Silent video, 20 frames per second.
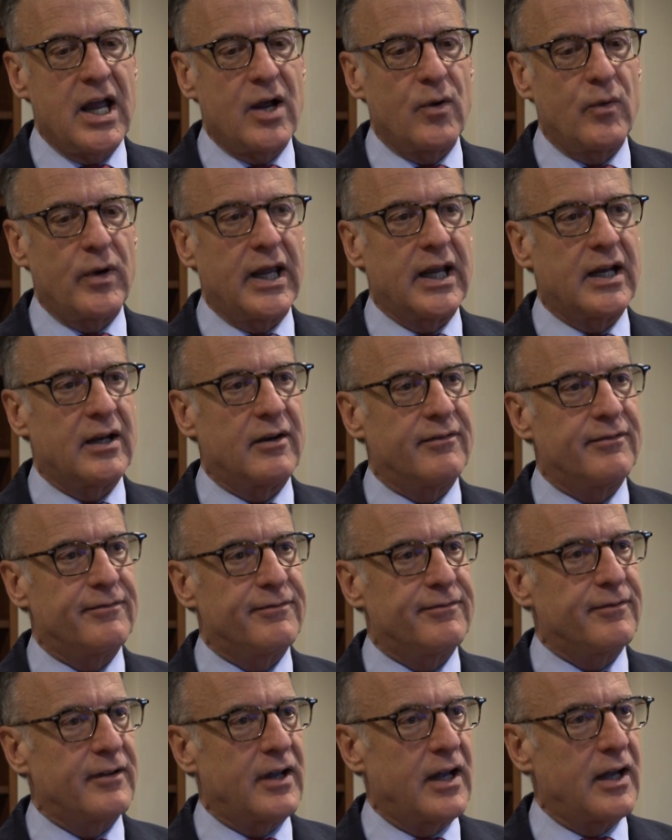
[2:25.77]
We had a
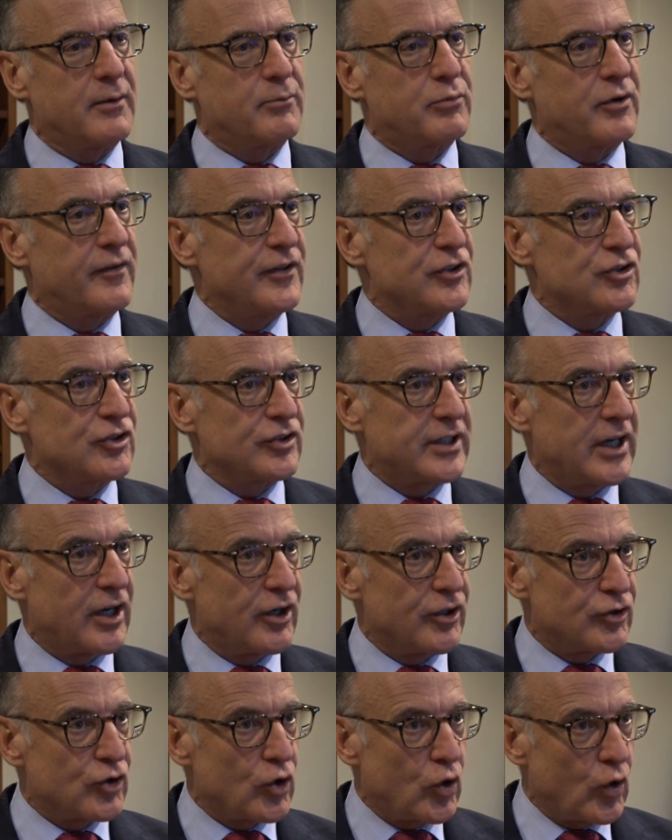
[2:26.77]
uh, provincial
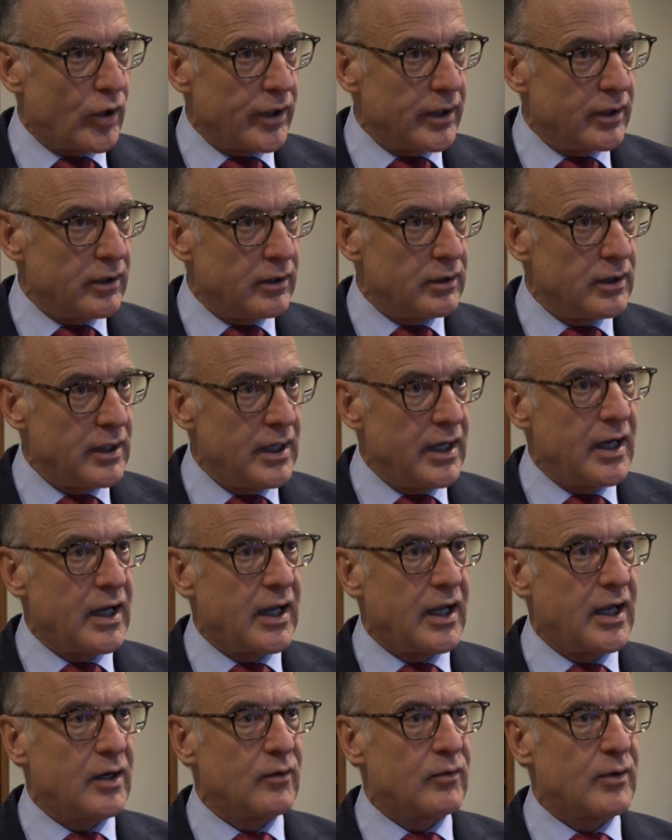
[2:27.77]
territorial
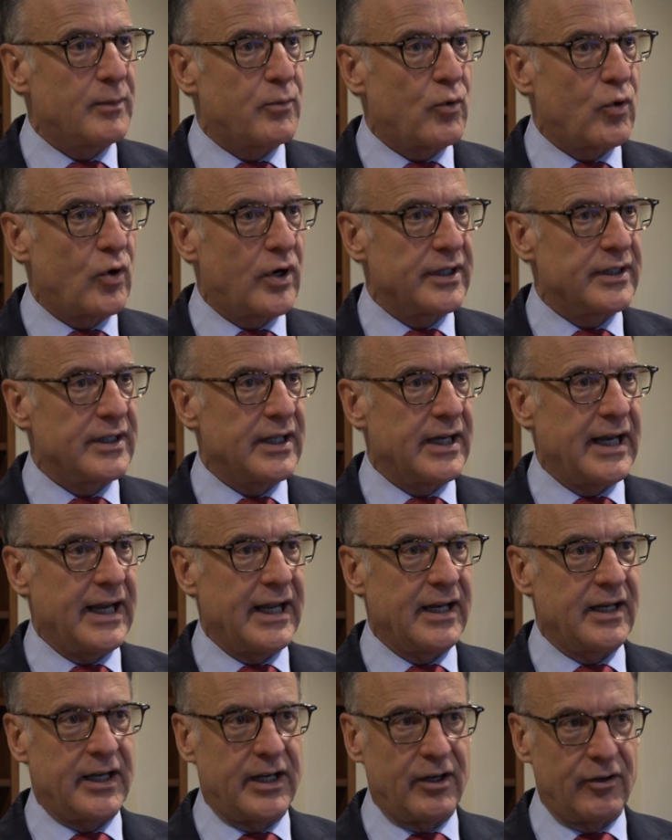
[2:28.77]
uh, report that
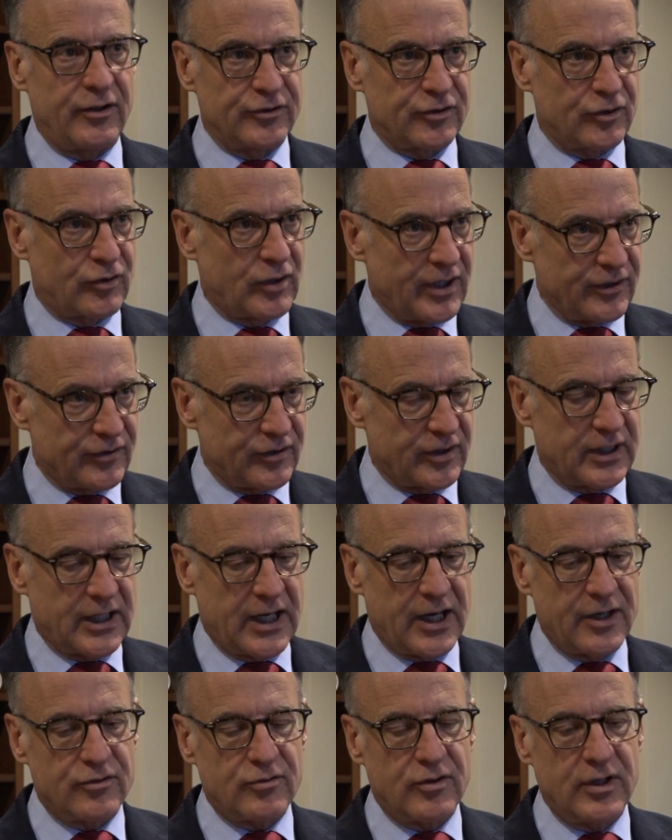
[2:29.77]
had hearings across the
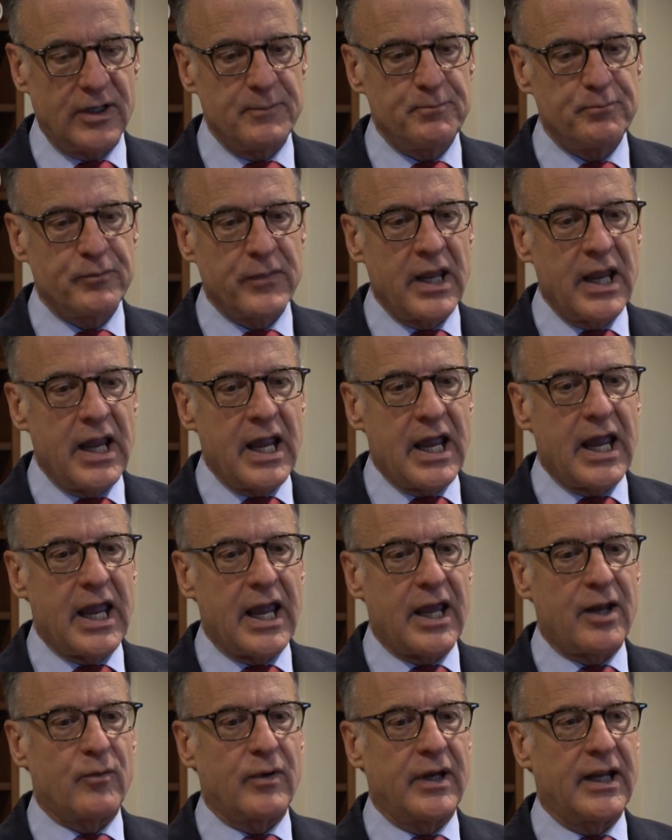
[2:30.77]
country.
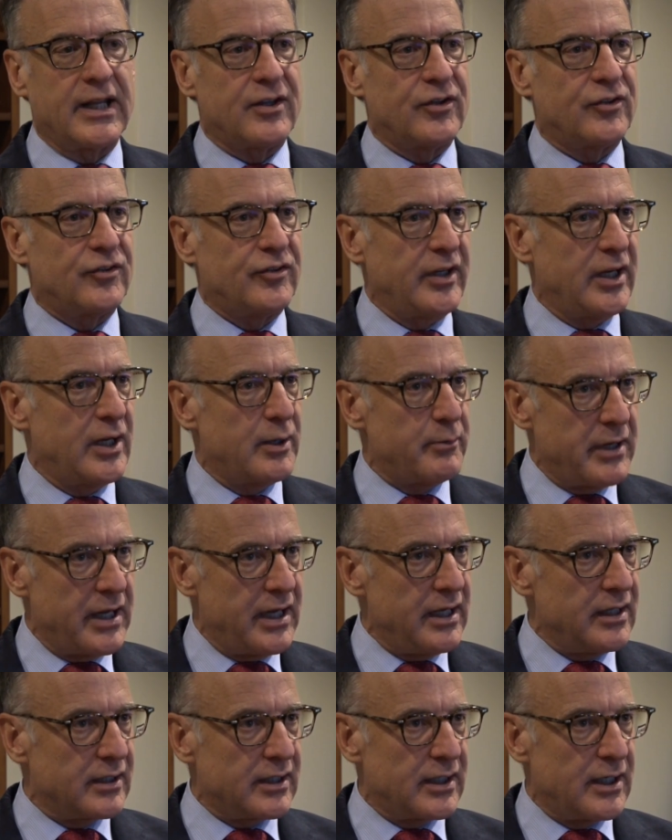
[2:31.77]
And we had the
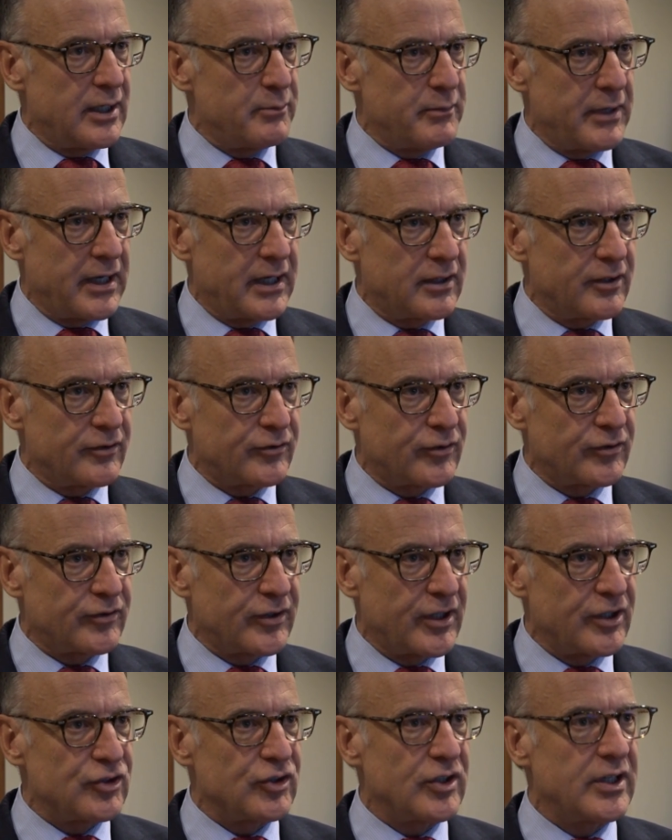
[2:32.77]
CMA, the Canadian Medical
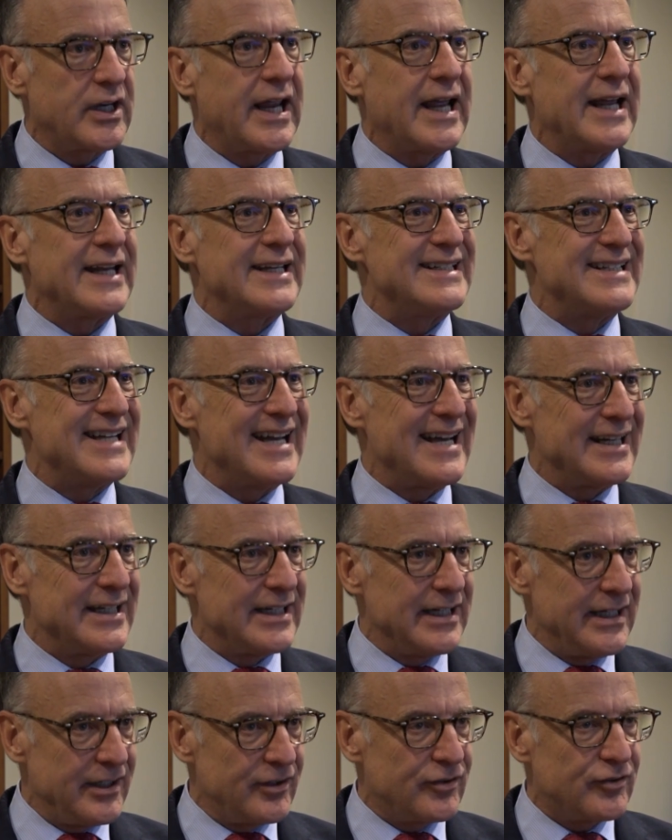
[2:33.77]
Association, had
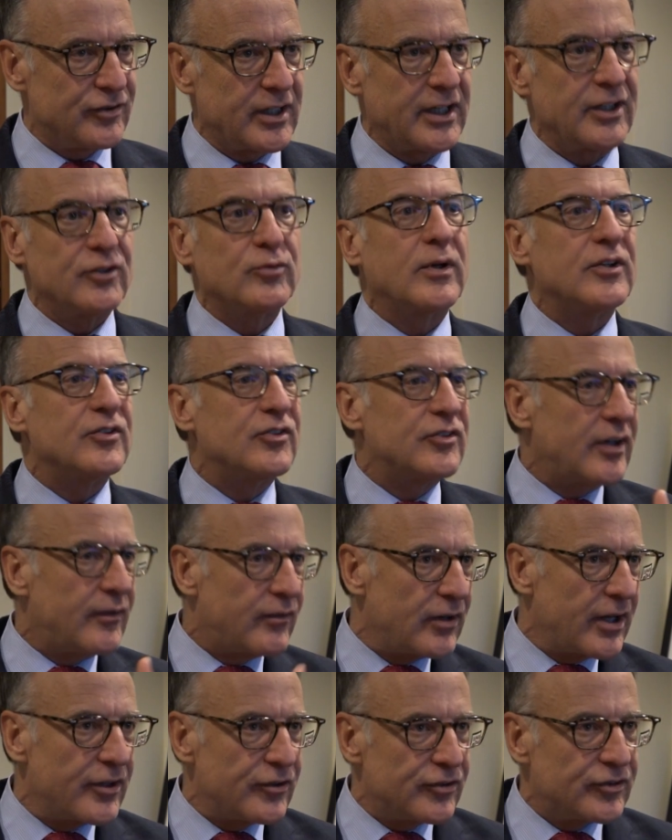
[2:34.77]
done its studies, as well as
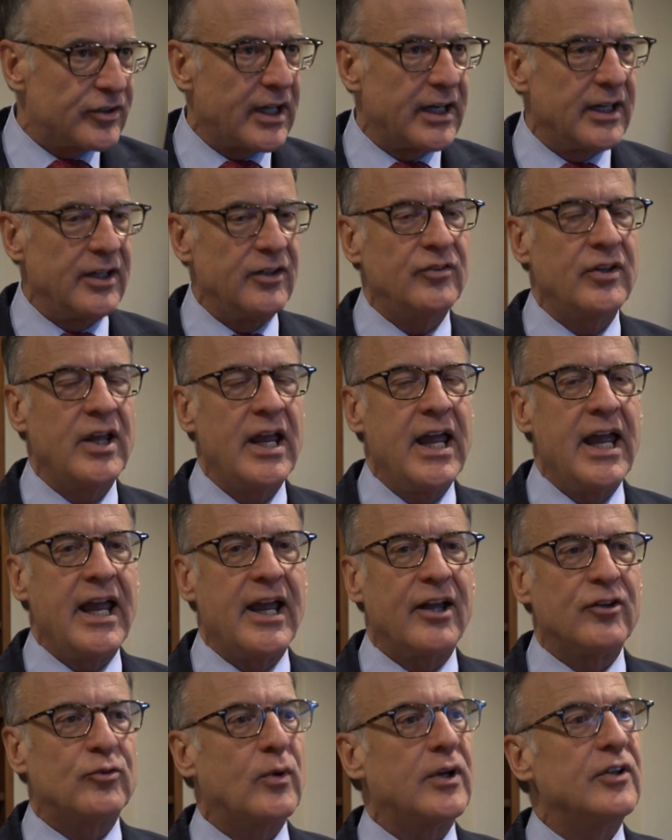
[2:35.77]
several other studies,
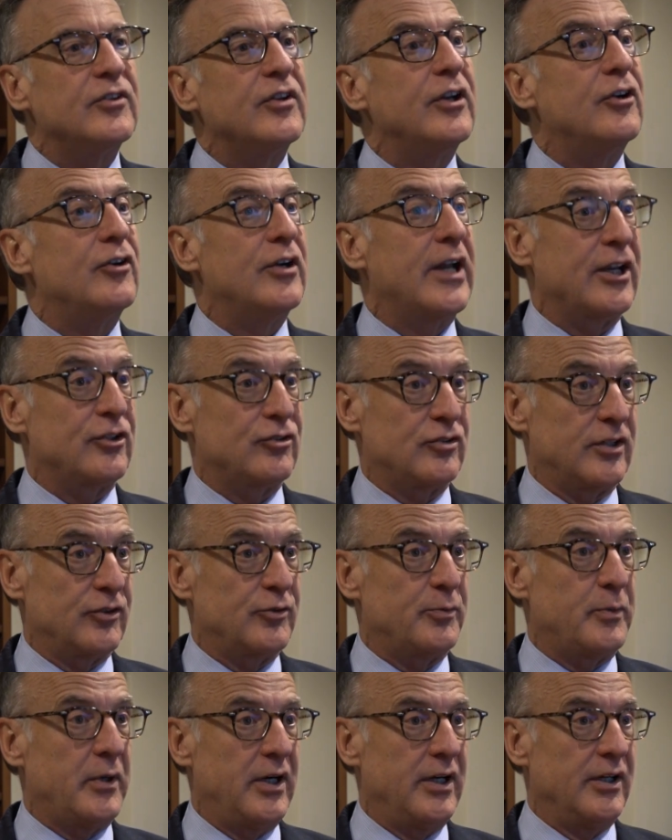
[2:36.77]
as well as international
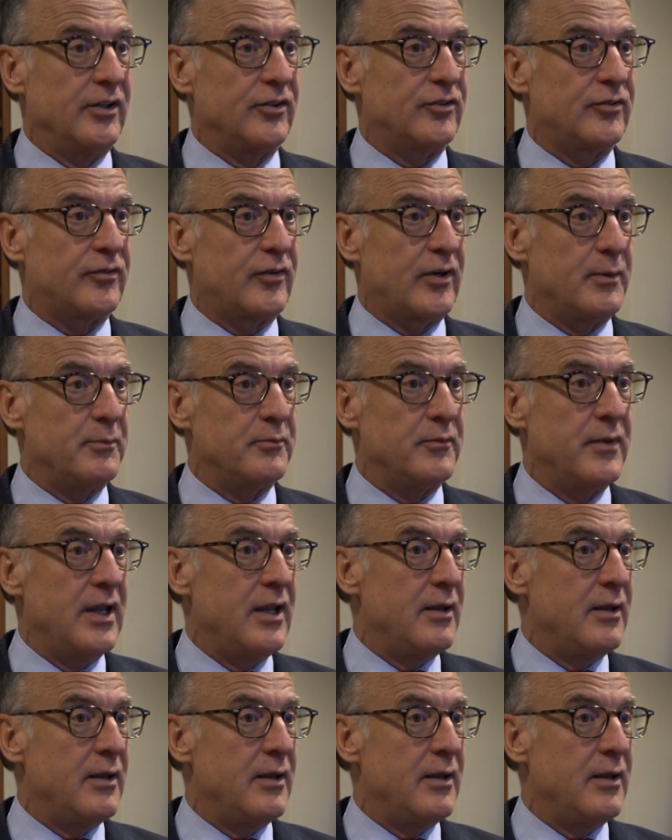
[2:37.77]
experience from